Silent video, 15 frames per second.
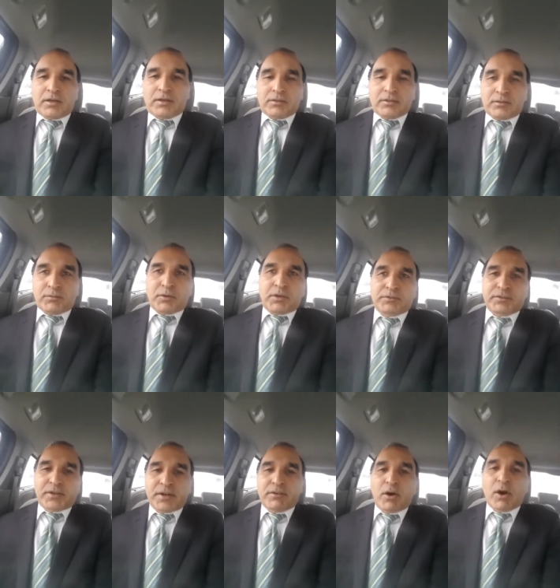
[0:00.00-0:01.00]
One friend
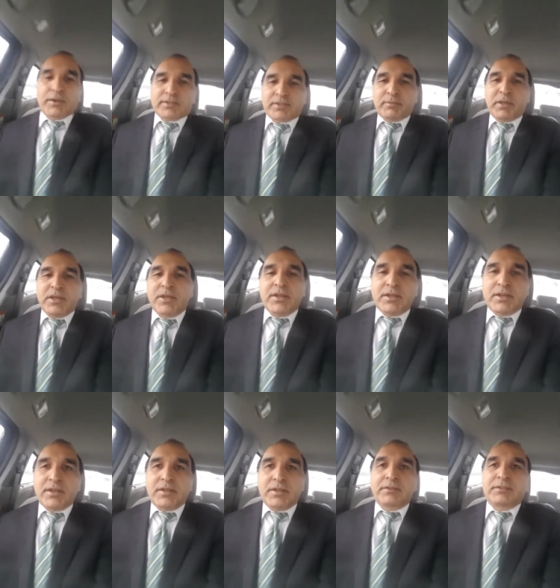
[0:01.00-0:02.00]
asked me
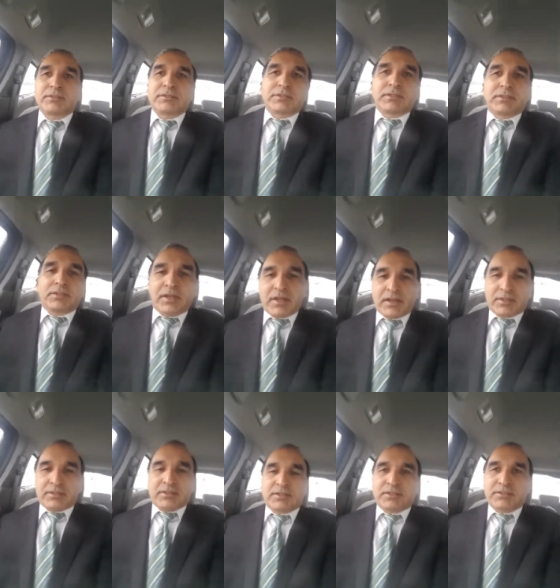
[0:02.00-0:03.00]
that
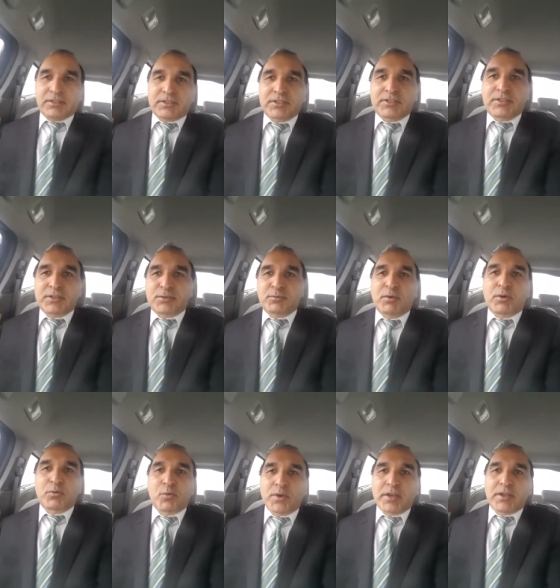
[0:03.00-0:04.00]
this is just 1
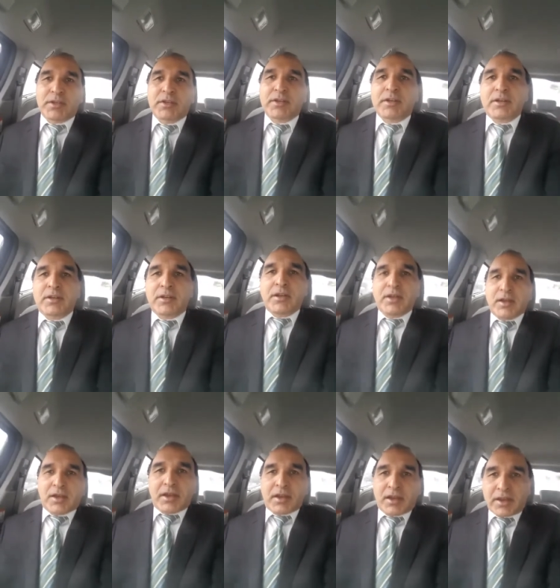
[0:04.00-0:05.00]
week
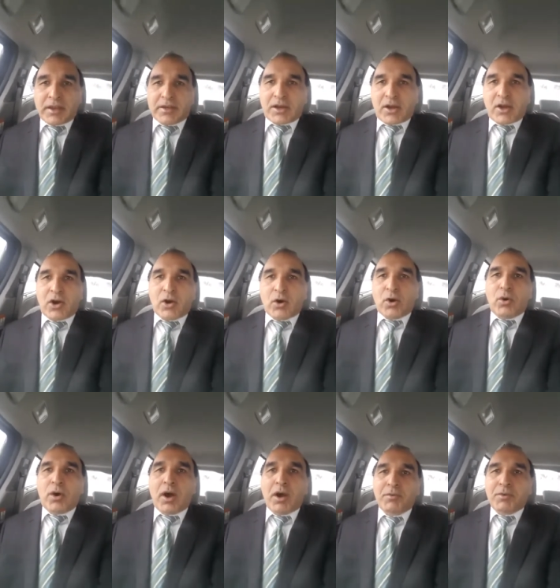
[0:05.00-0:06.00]
and how I
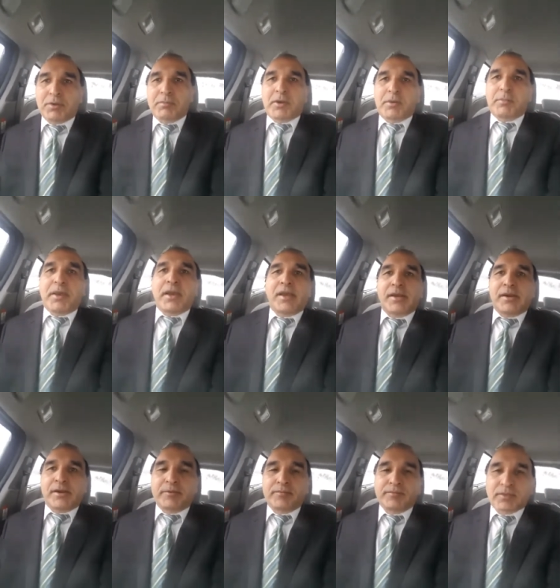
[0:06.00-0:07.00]
will prepare
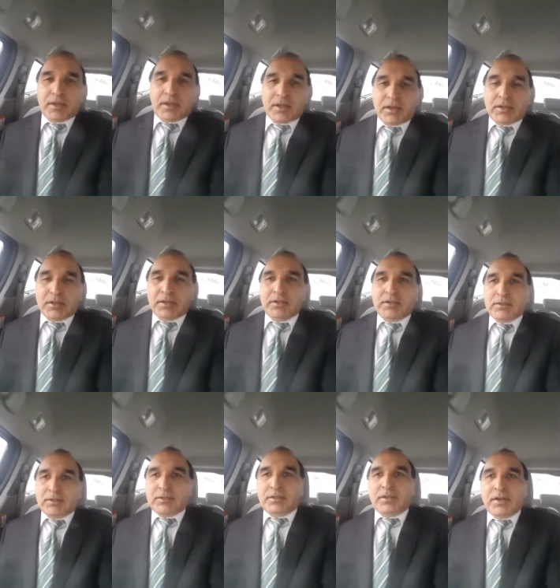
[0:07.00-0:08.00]

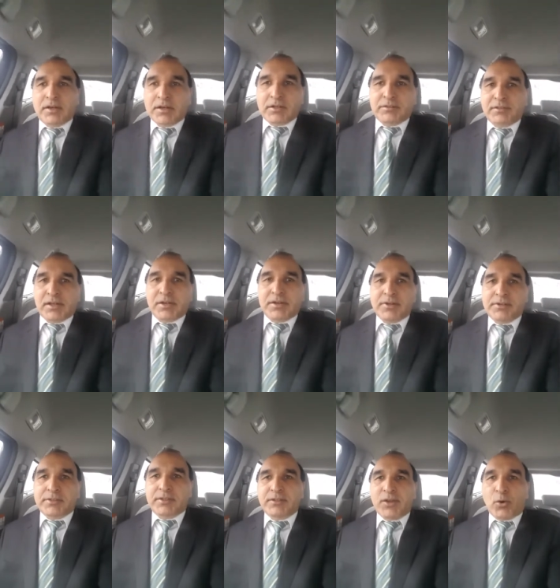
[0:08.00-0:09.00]
current affairs,
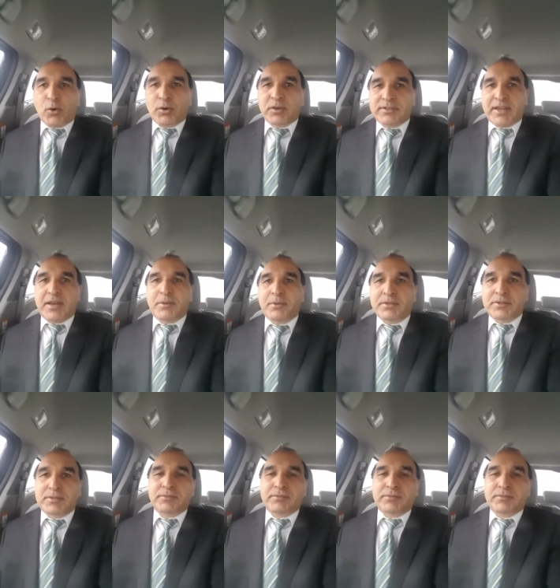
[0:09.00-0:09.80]
the whole syllabus.